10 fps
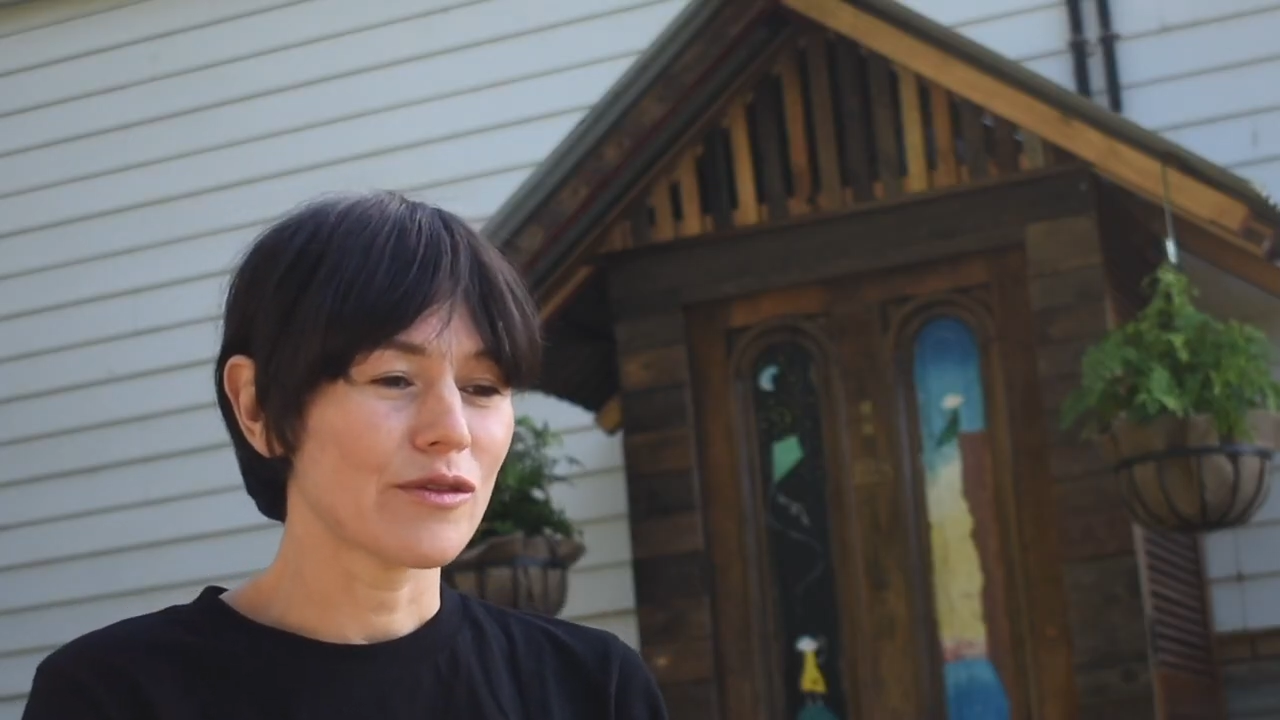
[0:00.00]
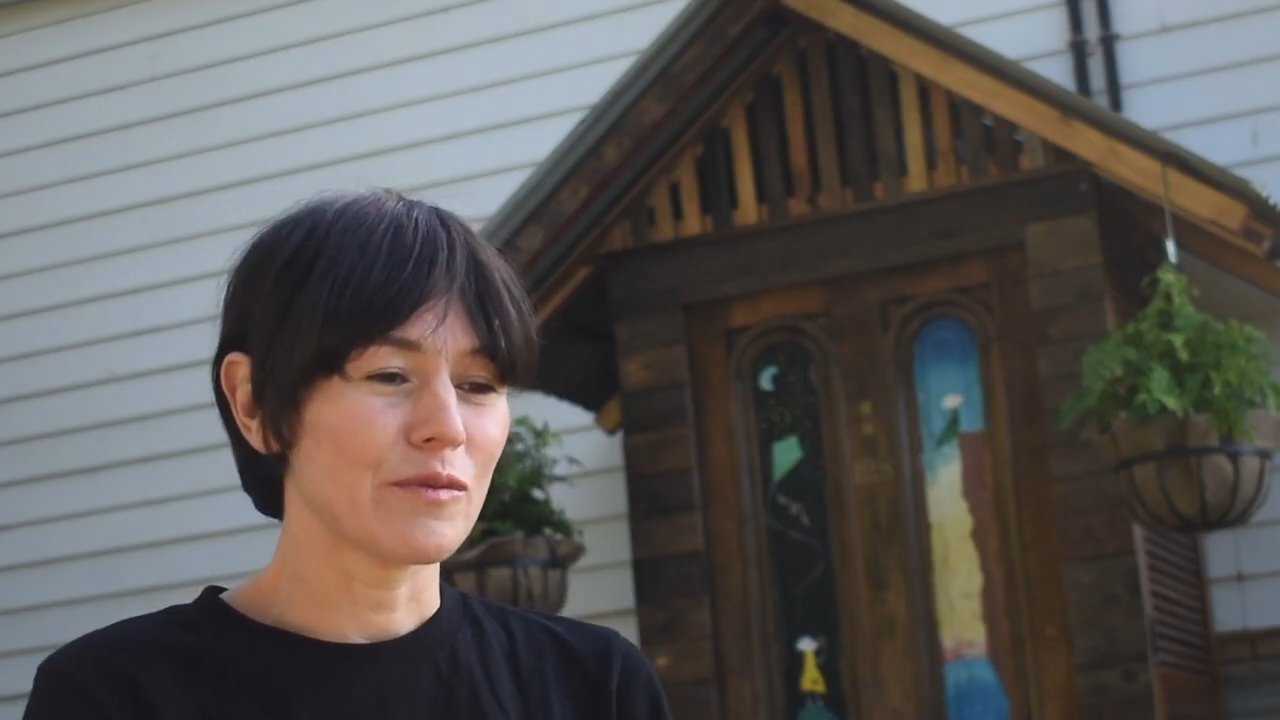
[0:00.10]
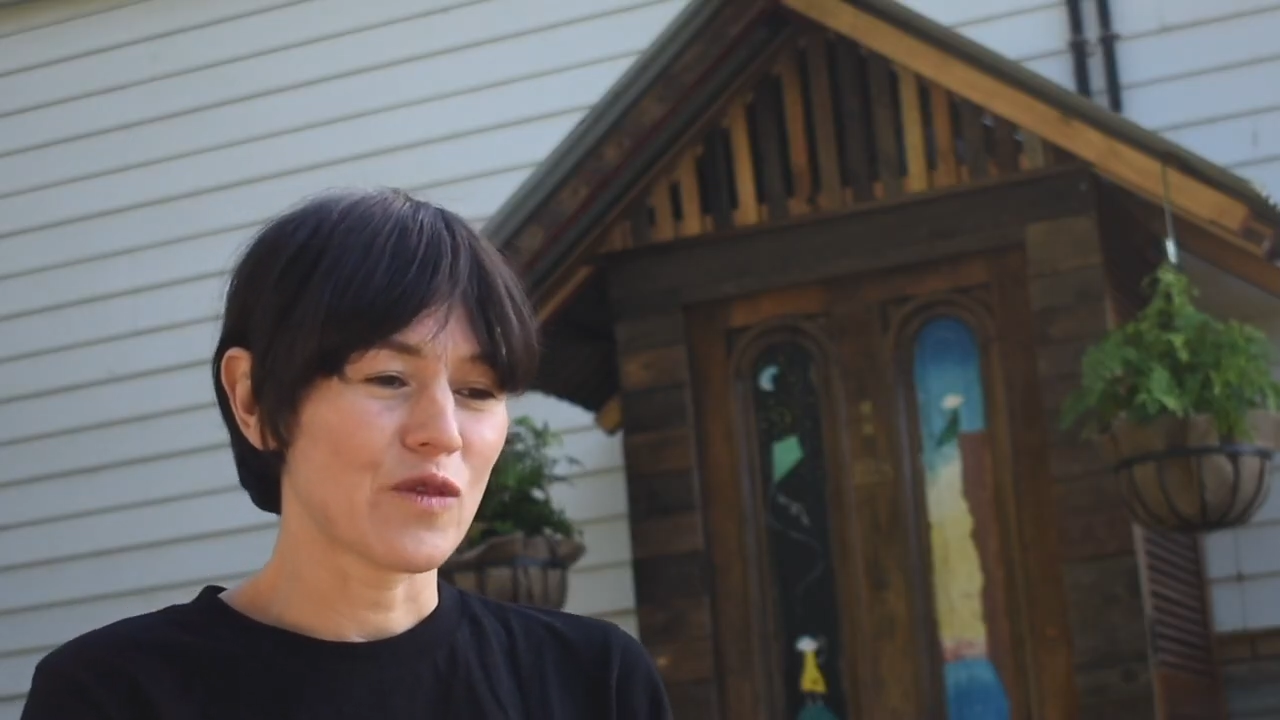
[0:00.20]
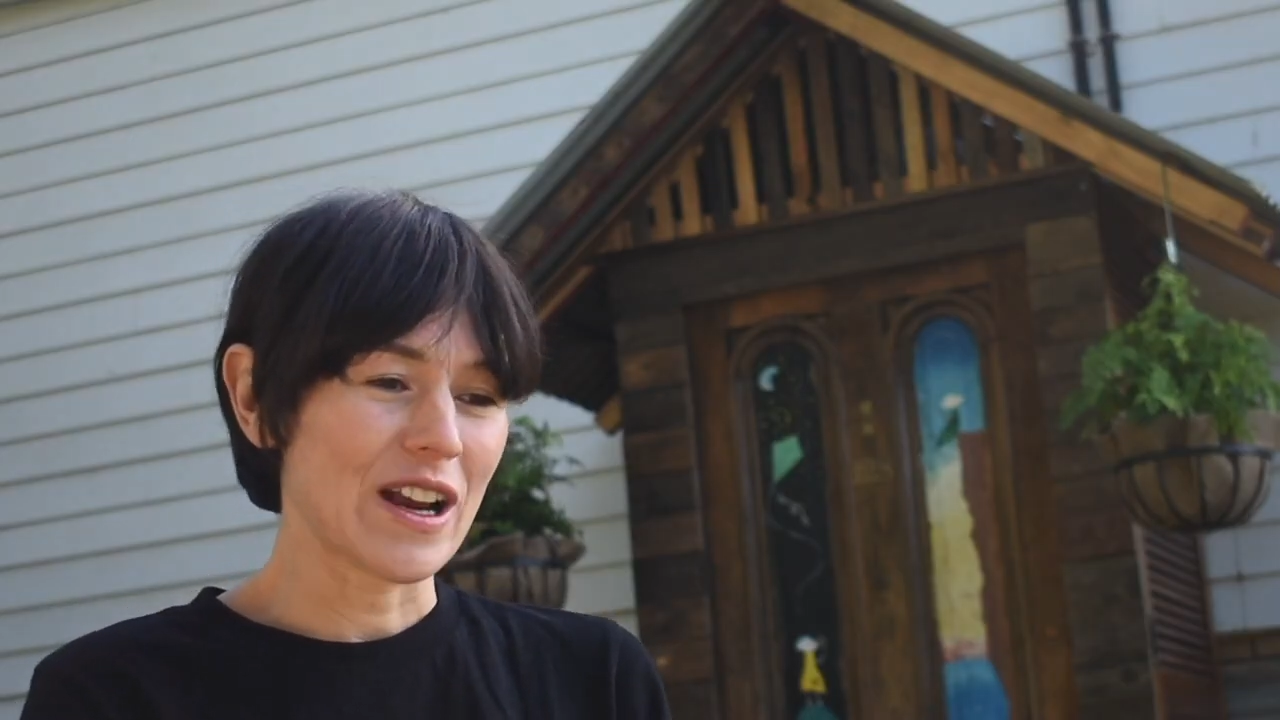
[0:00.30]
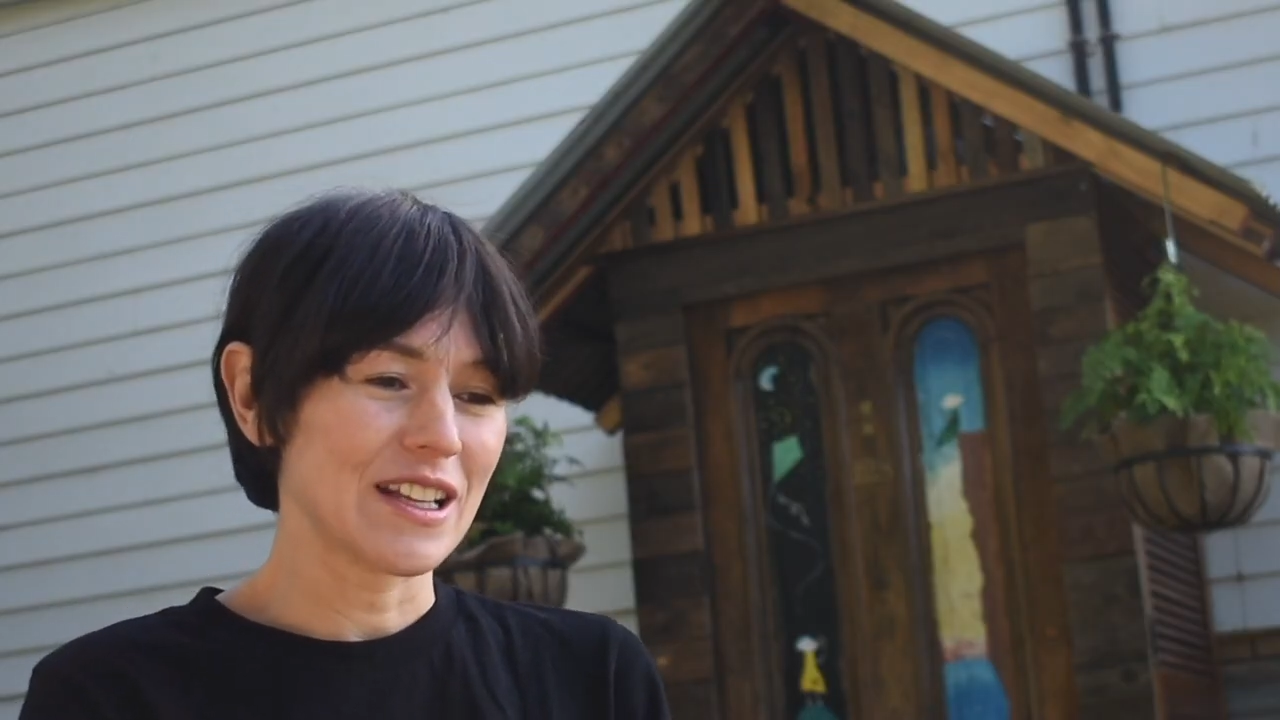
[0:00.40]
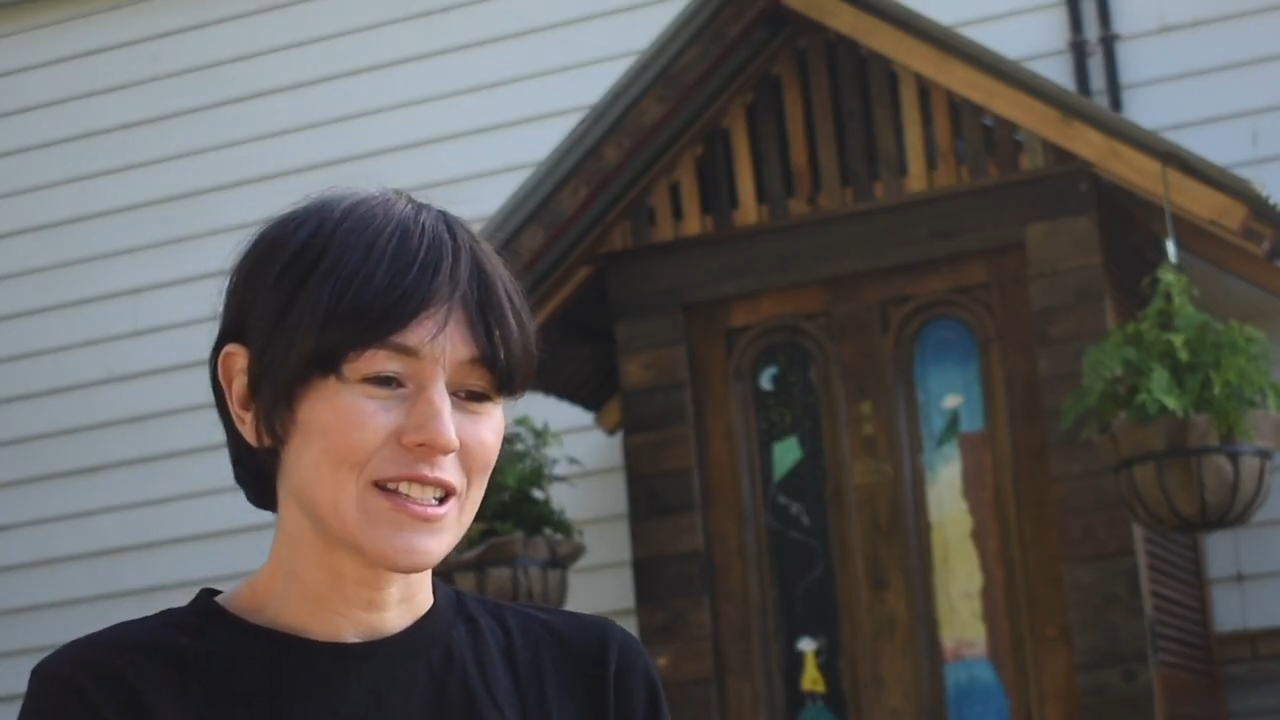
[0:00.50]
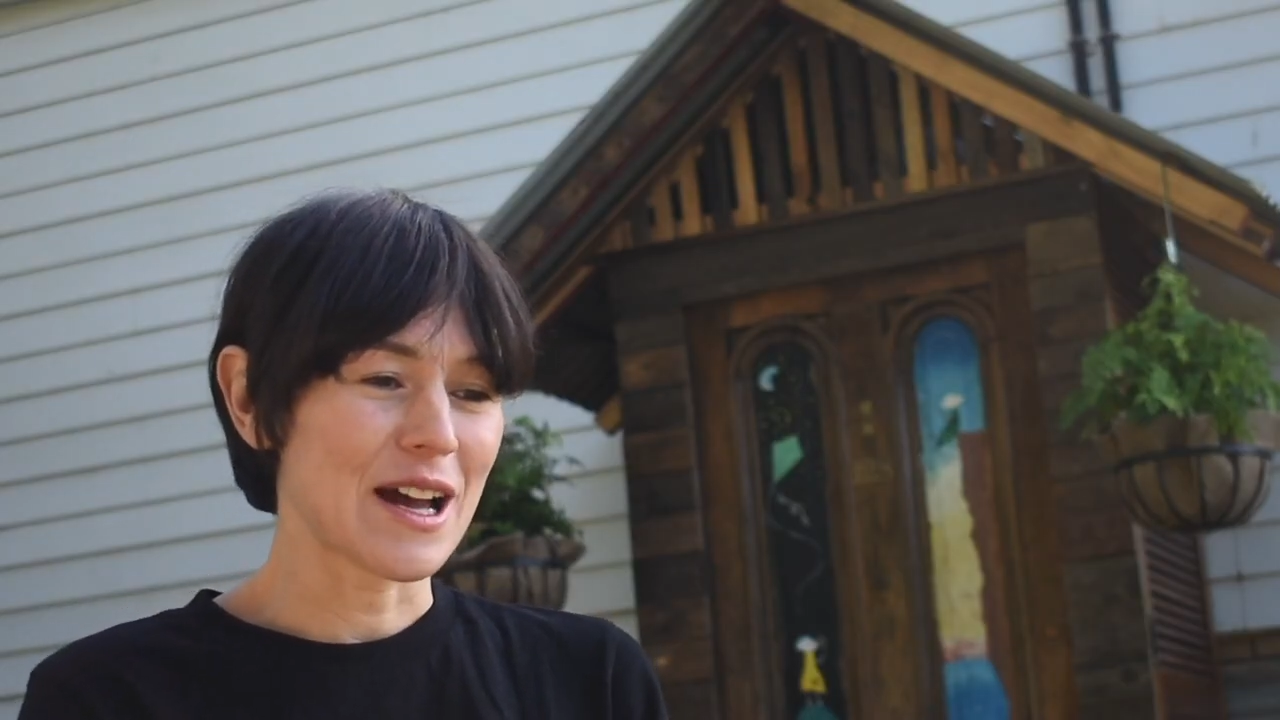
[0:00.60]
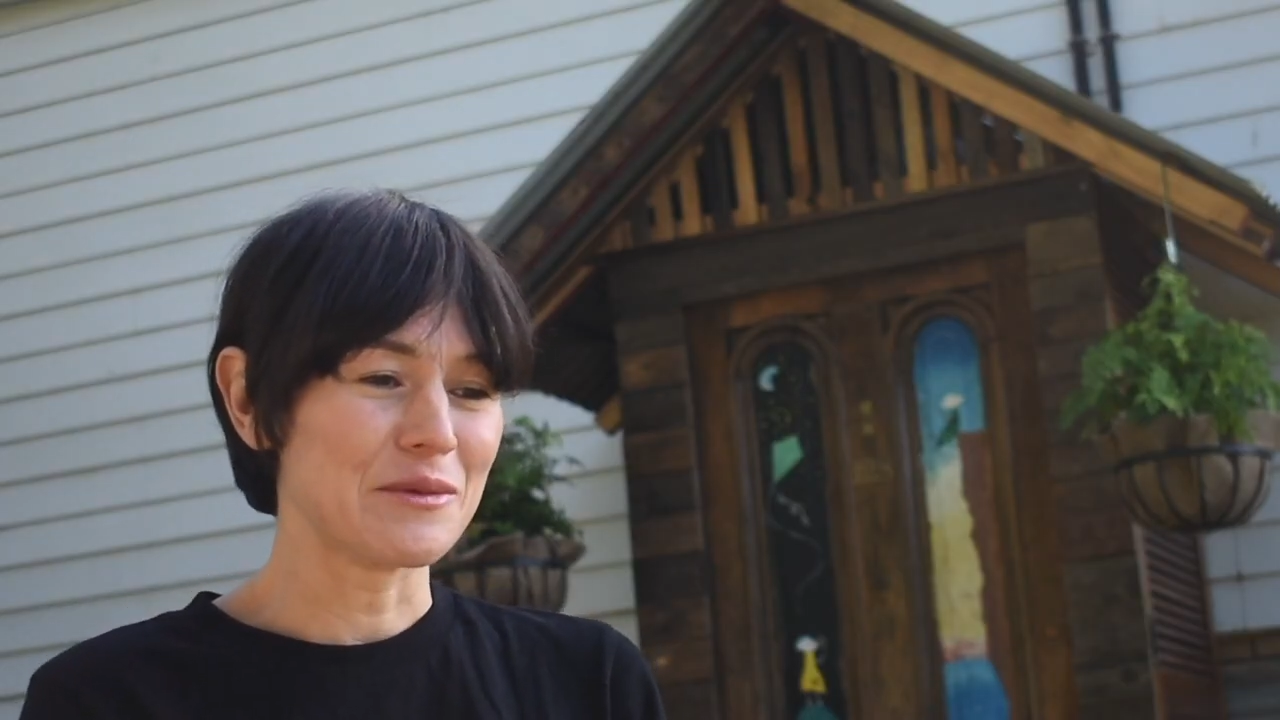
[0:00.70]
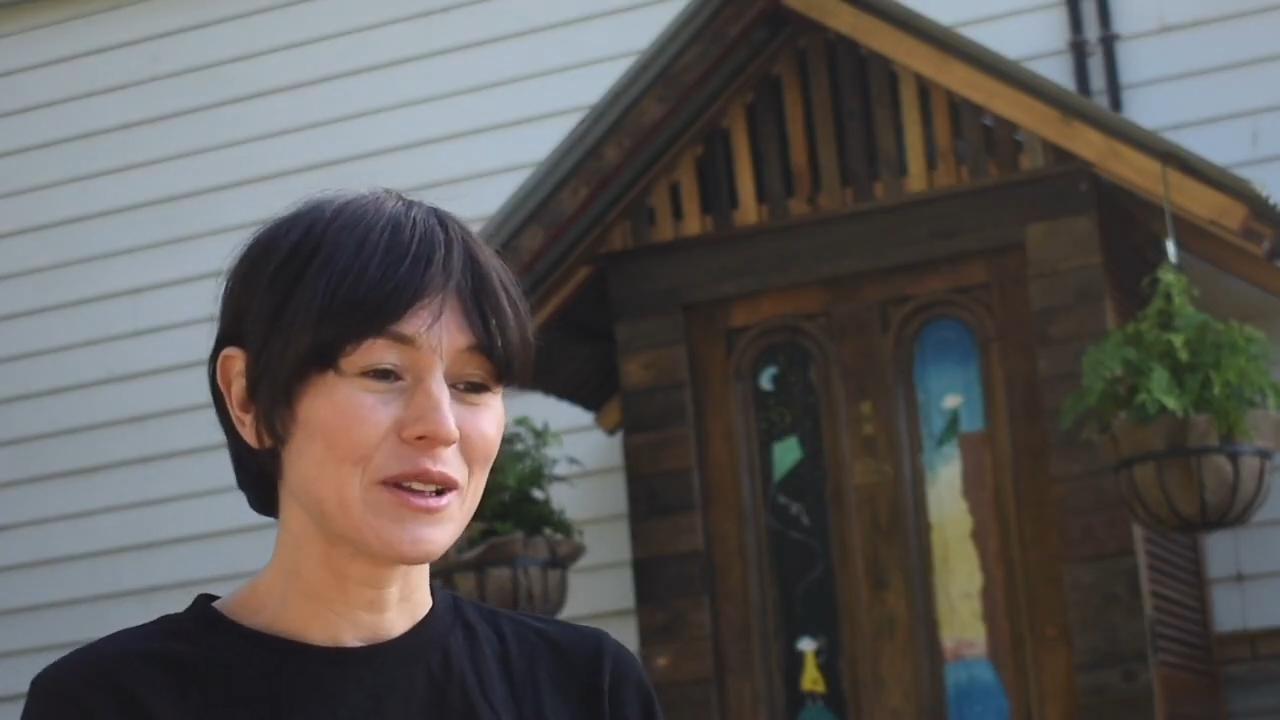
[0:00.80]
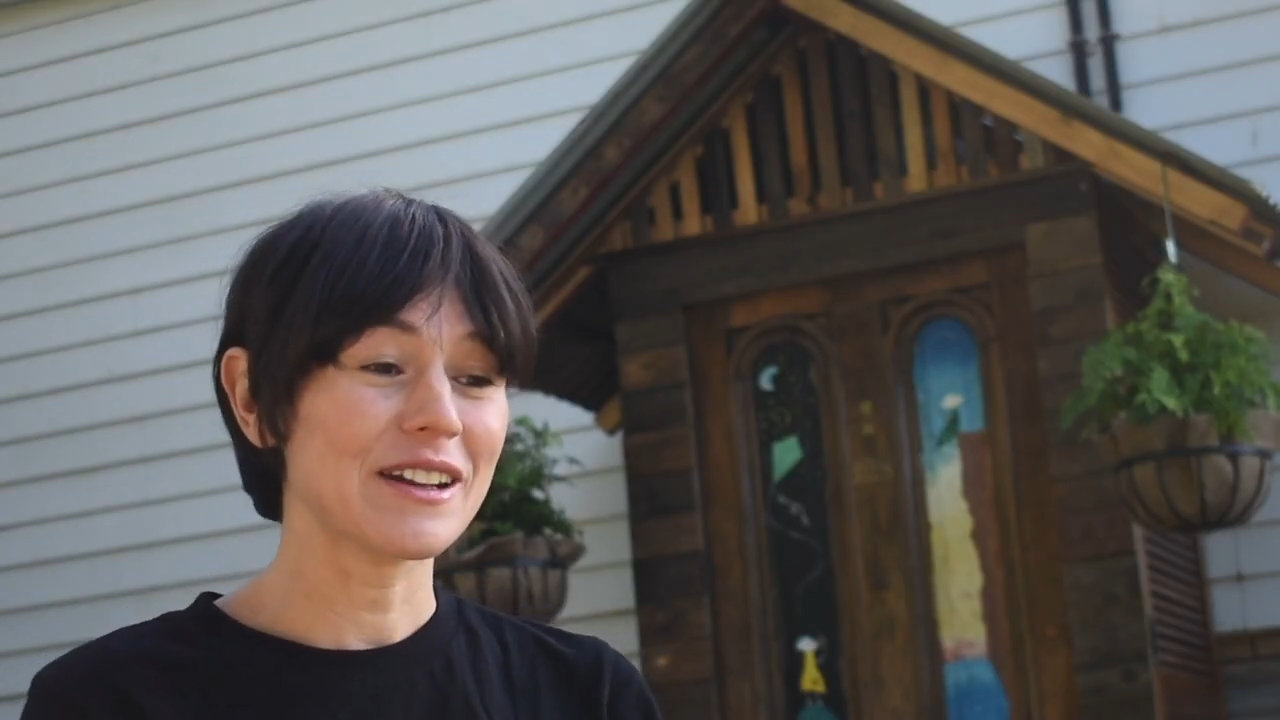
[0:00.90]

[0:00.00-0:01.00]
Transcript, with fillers: from Frankenstein with